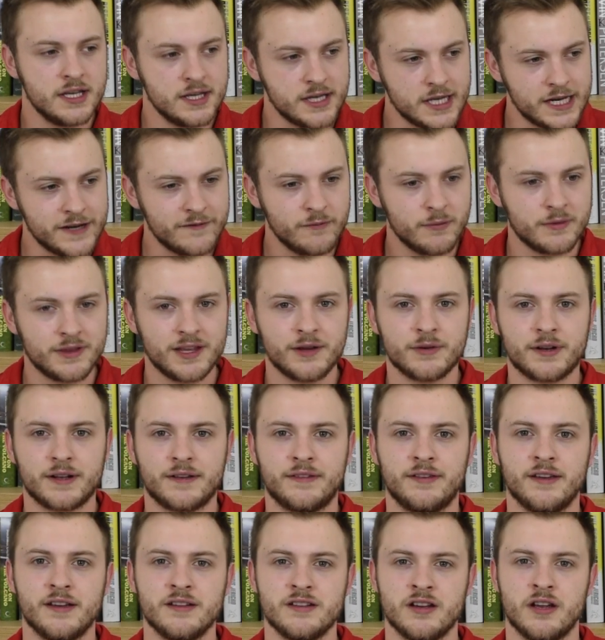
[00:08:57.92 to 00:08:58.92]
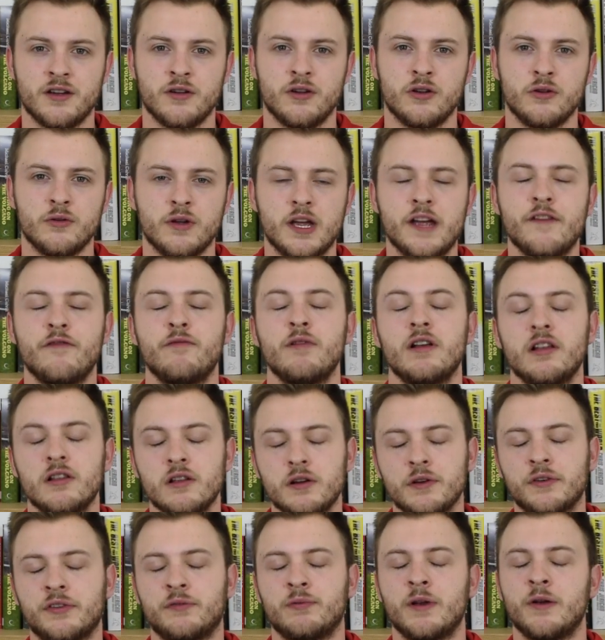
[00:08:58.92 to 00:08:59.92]
even without Coutinho, who if we
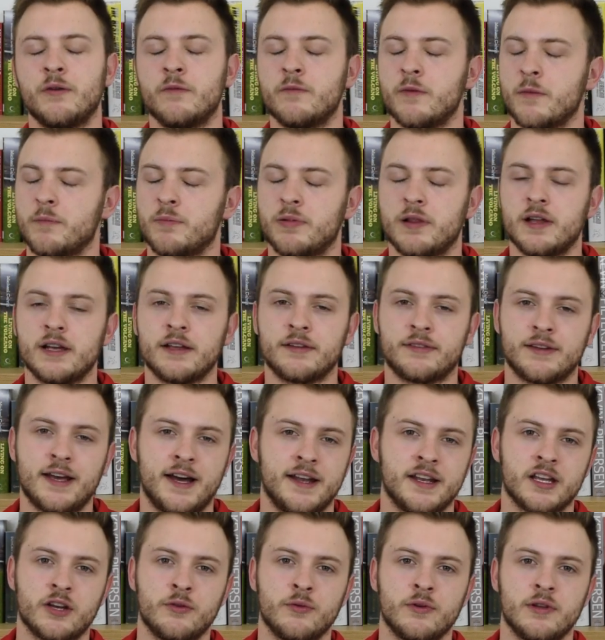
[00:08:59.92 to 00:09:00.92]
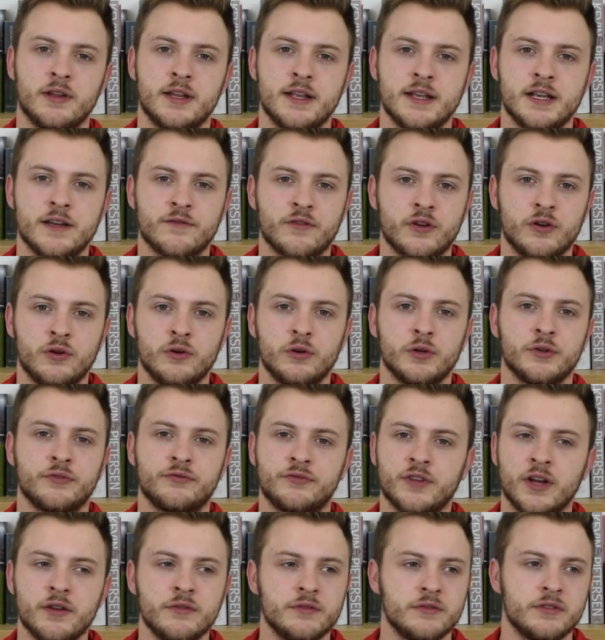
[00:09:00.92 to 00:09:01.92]
lost, we would replace adequately. Of course,
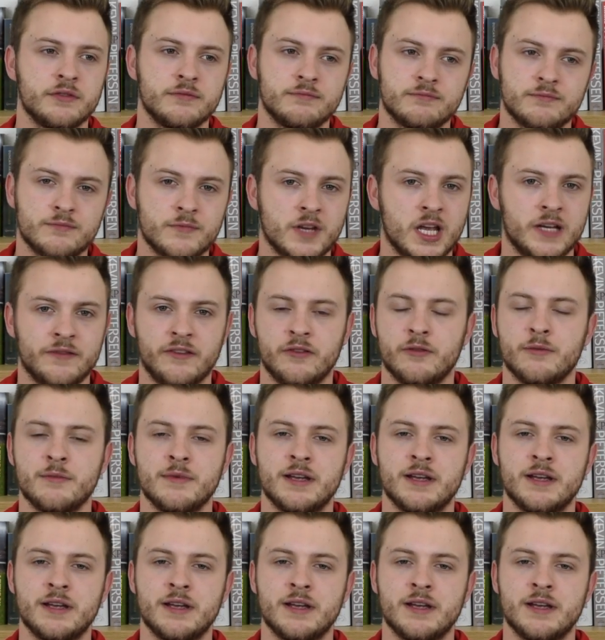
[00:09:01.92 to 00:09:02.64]
don't come up with